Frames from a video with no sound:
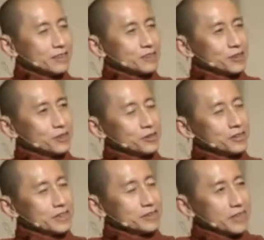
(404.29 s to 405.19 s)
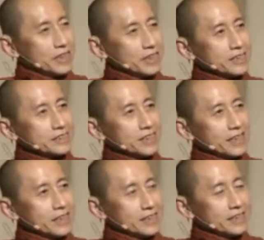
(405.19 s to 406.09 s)
So
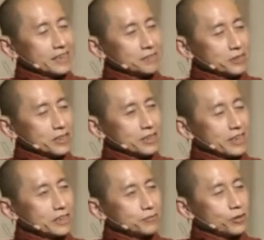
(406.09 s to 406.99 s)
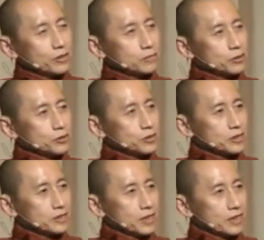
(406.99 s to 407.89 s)
because then the Four Noble
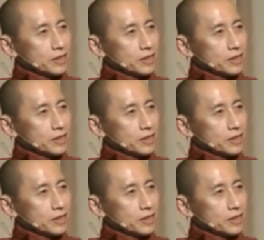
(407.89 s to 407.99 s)
Truths